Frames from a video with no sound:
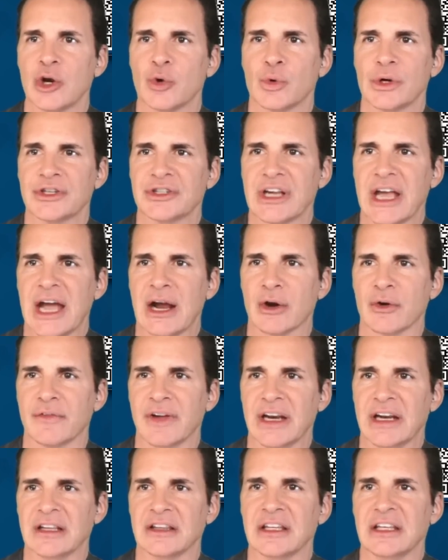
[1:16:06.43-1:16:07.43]
risk
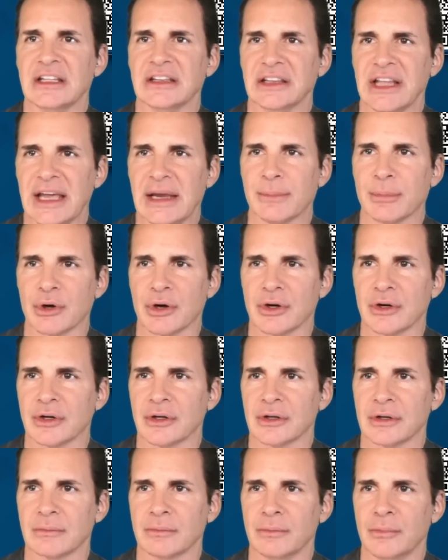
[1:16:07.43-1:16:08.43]
aggravating the labor
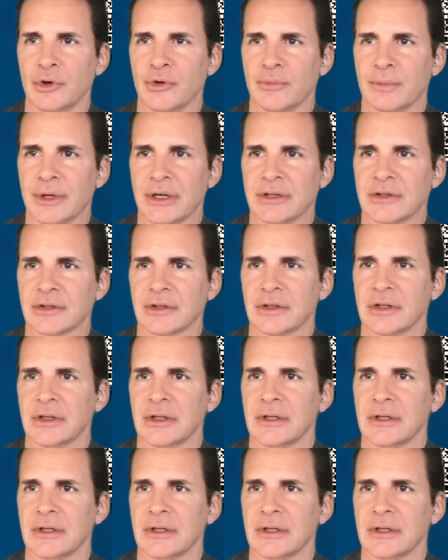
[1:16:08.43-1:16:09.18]
movement.